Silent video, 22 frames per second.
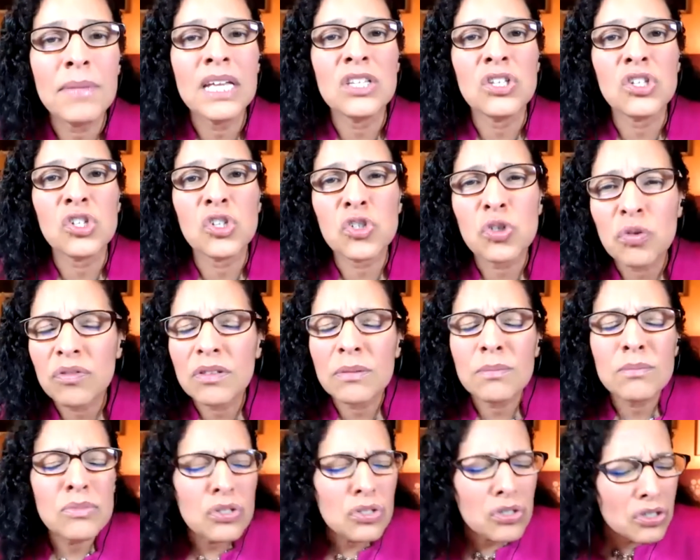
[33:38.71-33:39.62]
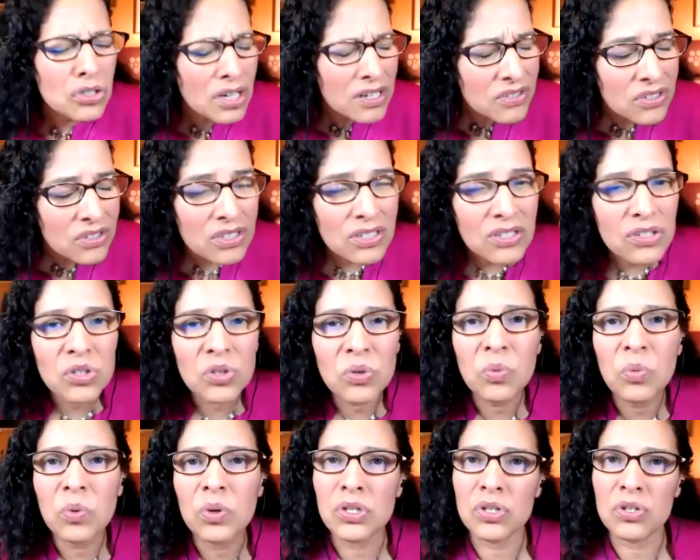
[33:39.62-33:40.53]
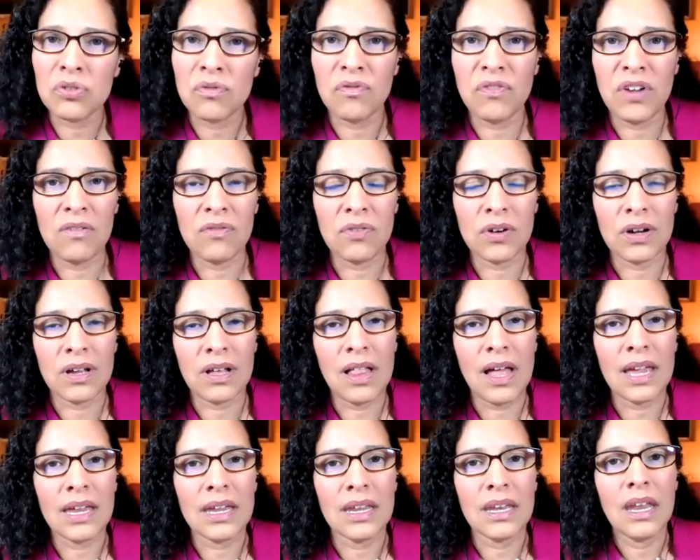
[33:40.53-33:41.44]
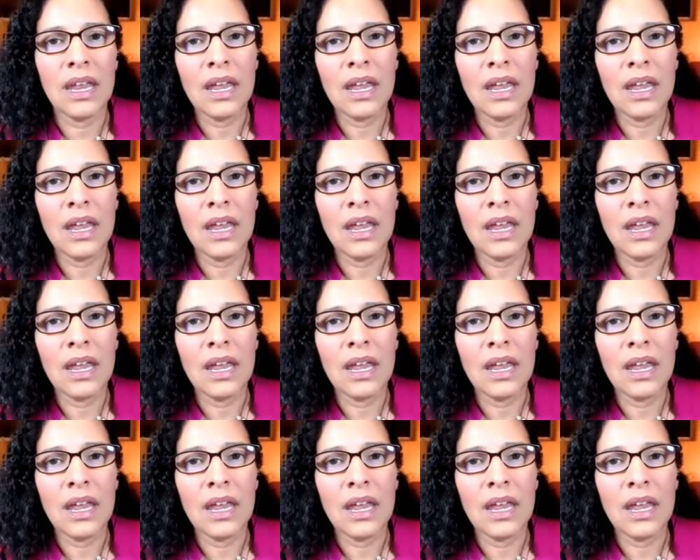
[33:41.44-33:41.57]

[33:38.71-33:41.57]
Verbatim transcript: and serve them just as you would your favorite client.